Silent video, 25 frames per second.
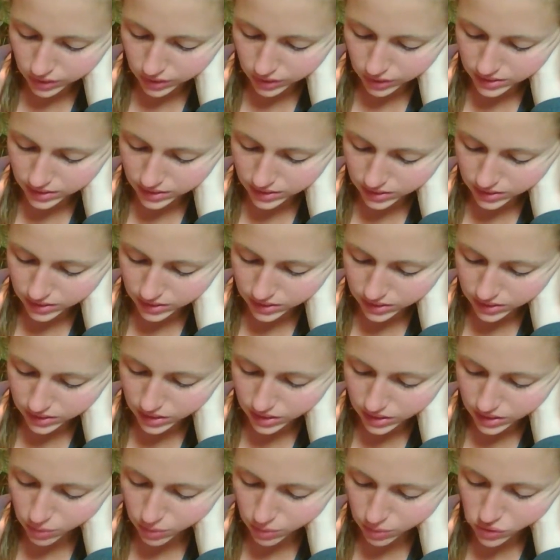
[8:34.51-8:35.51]
Lastly, a
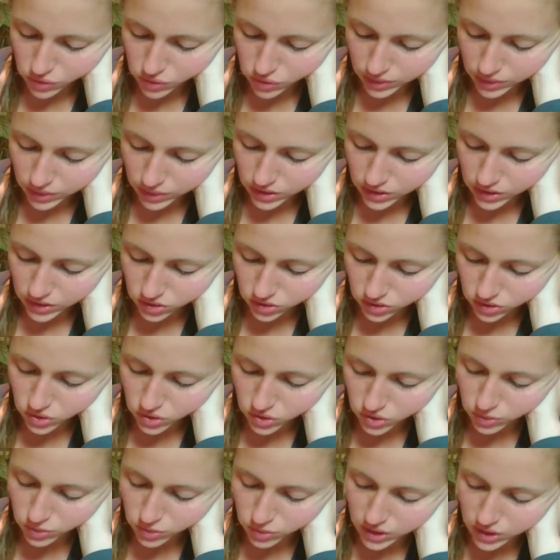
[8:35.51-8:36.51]
statement directing the
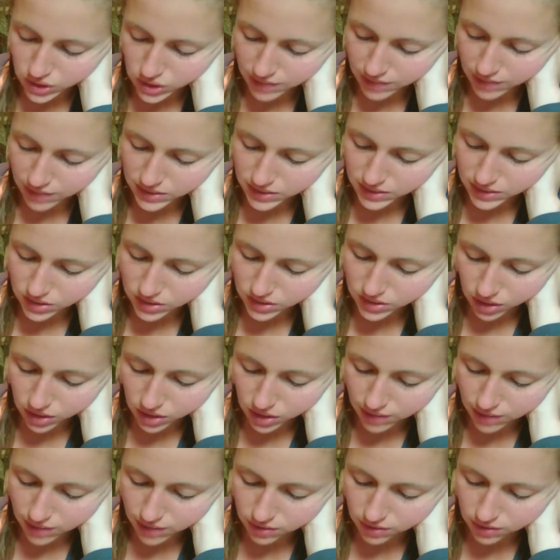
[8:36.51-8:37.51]
consumer to the FTC or